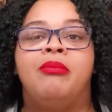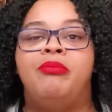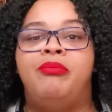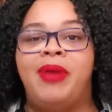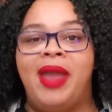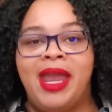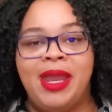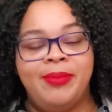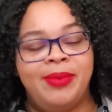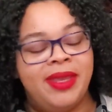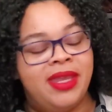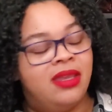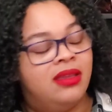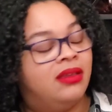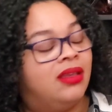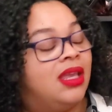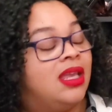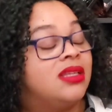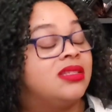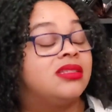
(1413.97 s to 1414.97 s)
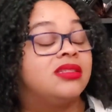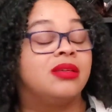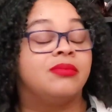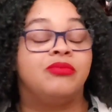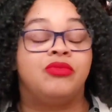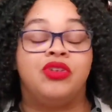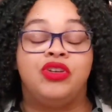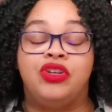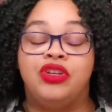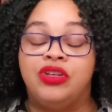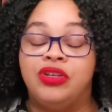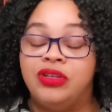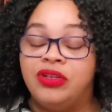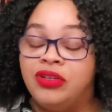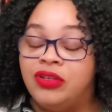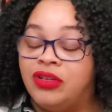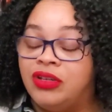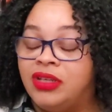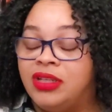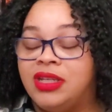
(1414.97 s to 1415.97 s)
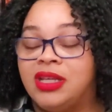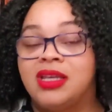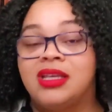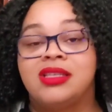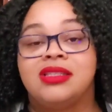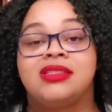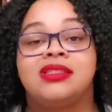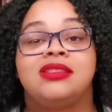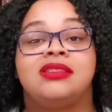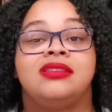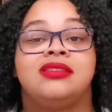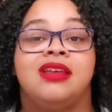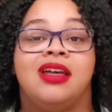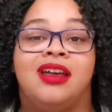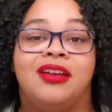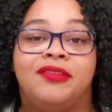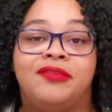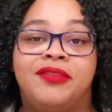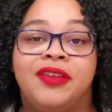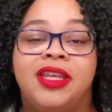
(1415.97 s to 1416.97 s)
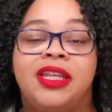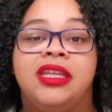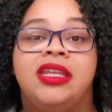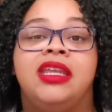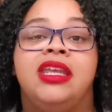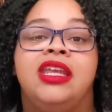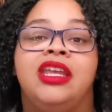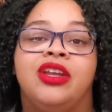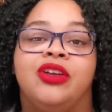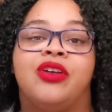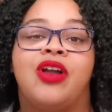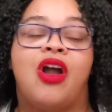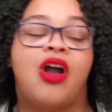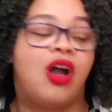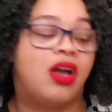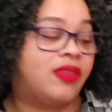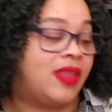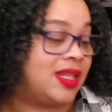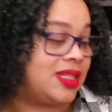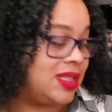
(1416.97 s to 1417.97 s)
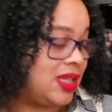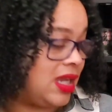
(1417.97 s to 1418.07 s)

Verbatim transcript: Baby, it's some good stuff in here. All that's